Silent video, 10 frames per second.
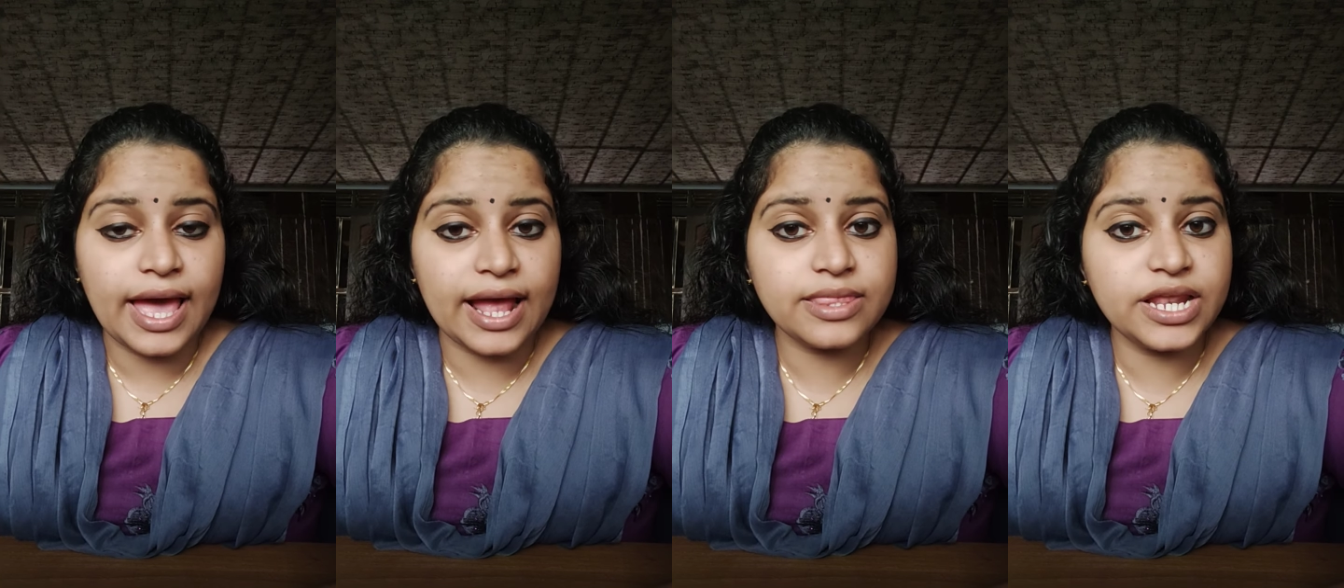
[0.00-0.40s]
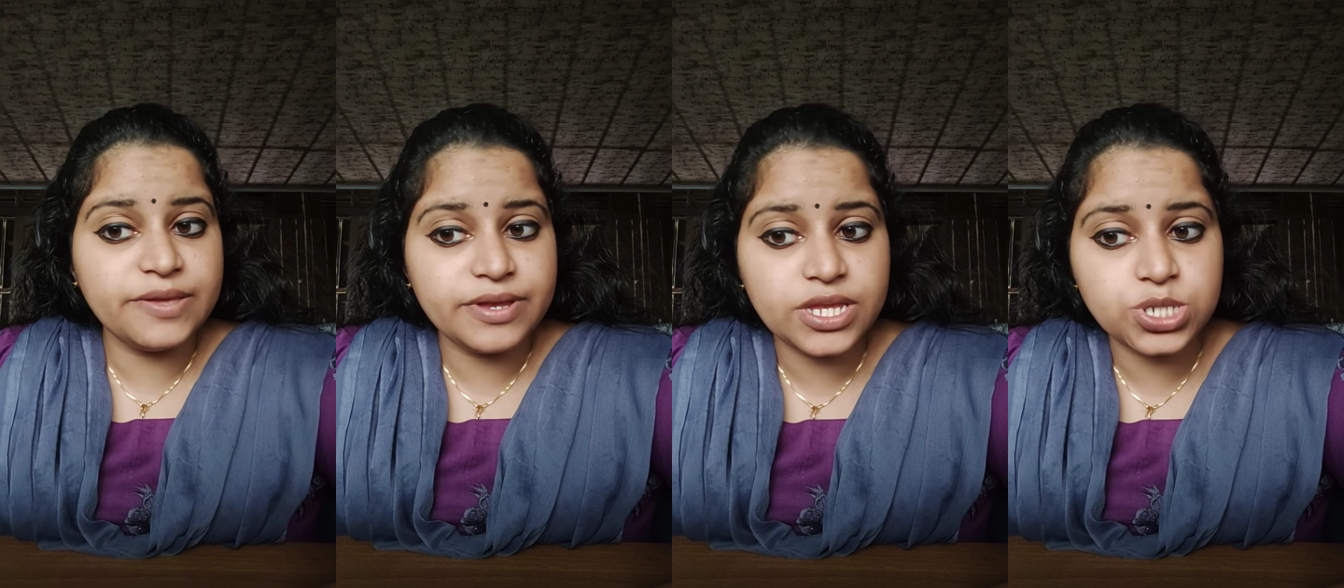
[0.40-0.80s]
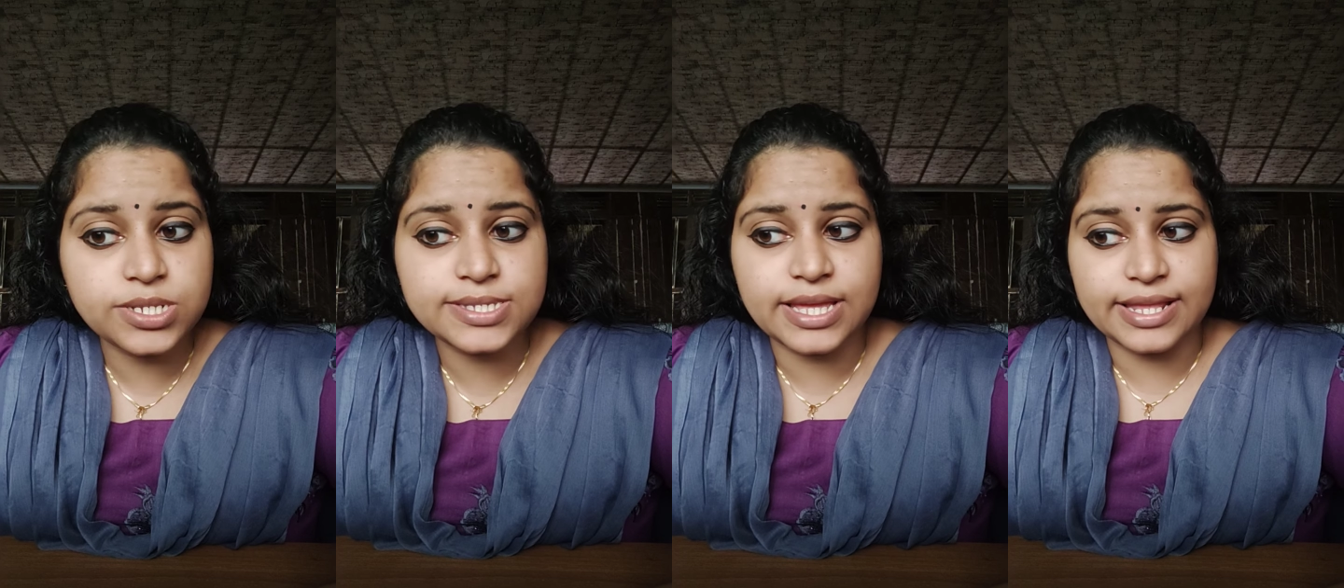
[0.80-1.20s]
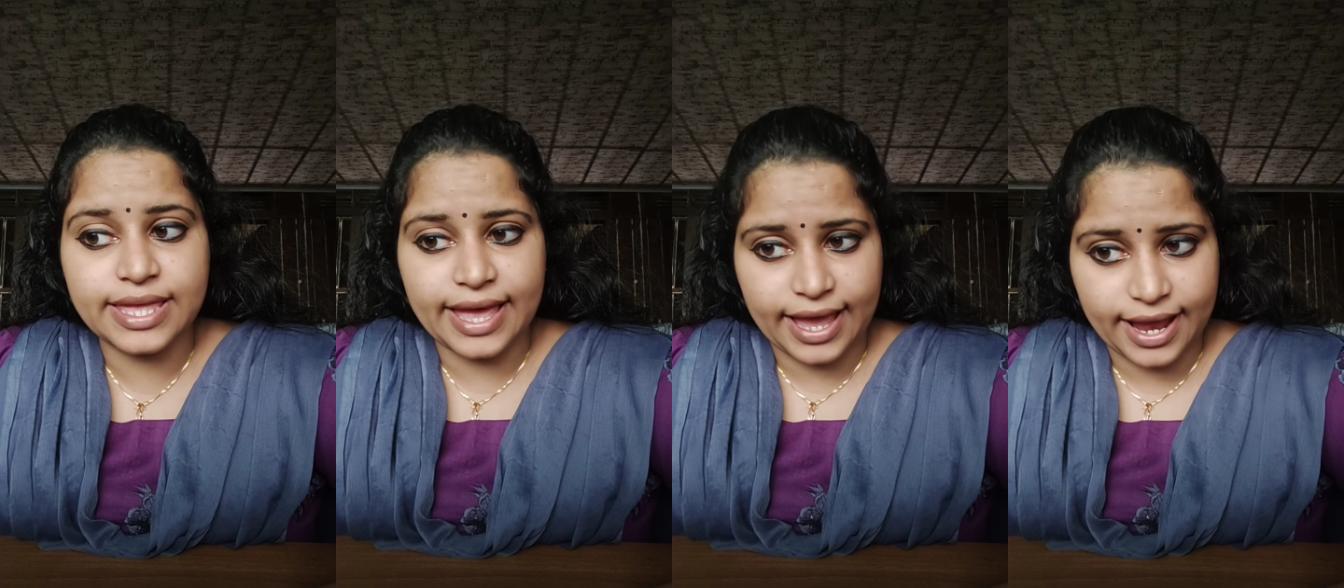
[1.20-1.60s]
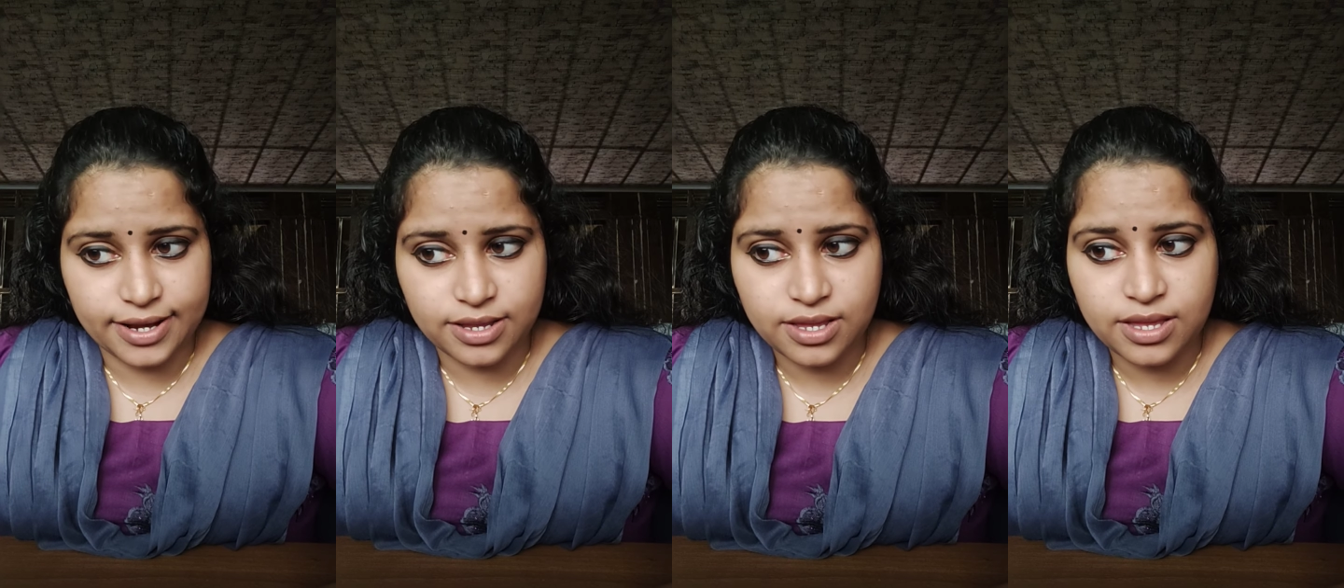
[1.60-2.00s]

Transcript: and the limitations that they had.